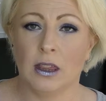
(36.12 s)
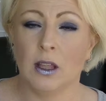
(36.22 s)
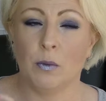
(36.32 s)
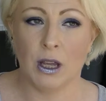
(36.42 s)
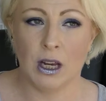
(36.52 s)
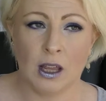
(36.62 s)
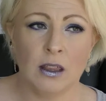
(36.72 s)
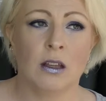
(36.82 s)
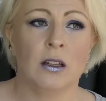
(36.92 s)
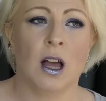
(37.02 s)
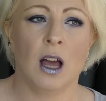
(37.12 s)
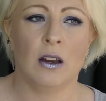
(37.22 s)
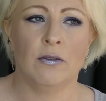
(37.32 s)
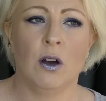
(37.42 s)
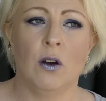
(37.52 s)
There'll be another kind
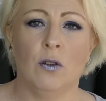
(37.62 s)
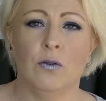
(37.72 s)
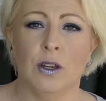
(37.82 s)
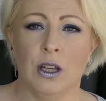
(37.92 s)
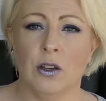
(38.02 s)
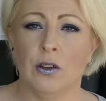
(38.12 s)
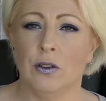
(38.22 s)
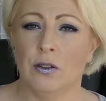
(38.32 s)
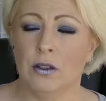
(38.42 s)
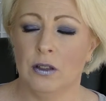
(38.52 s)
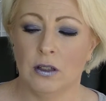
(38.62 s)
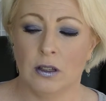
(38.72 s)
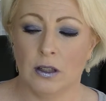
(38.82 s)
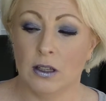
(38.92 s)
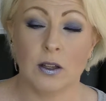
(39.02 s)
of haul video
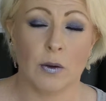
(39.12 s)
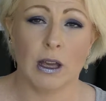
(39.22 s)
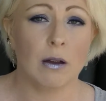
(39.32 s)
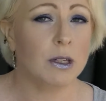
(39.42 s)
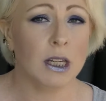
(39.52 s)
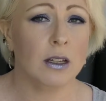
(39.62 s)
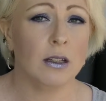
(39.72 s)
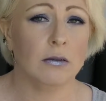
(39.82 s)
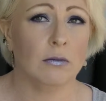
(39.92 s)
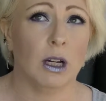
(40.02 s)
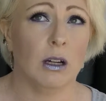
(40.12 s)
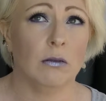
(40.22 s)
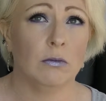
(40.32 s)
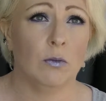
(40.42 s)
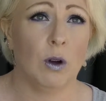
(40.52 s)
that's going up
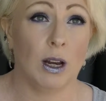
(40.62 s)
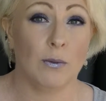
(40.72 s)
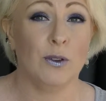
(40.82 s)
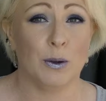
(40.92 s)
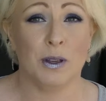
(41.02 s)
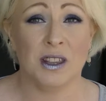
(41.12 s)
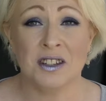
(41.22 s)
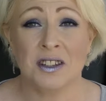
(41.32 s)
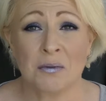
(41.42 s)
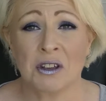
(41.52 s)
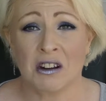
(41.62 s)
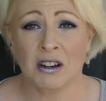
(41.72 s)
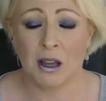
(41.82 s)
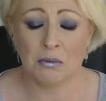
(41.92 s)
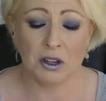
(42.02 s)
while I'm filming this. I'm
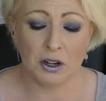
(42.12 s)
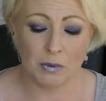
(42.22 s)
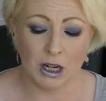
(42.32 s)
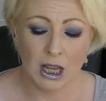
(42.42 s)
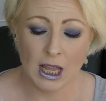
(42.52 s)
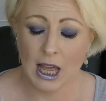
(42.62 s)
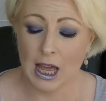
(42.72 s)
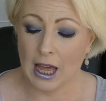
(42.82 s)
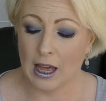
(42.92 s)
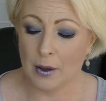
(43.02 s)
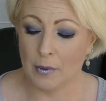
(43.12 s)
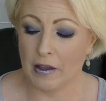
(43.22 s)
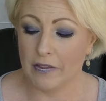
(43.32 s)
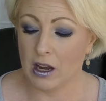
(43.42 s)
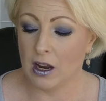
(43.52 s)
currently uploading one.
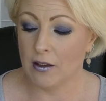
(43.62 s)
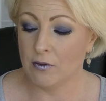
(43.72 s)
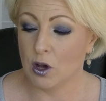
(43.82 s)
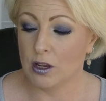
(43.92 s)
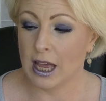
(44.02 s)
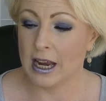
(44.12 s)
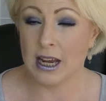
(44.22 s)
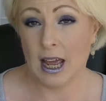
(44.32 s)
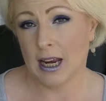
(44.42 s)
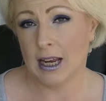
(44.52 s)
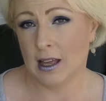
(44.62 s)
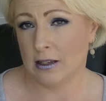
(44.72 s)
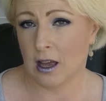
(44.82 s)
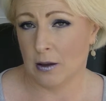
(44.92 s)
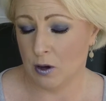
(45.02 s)
And then I've got a nail art
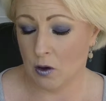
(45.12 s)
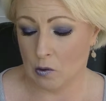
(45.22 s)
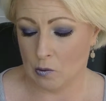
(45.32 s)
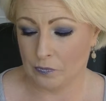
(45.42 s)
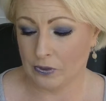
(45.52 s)
type haul.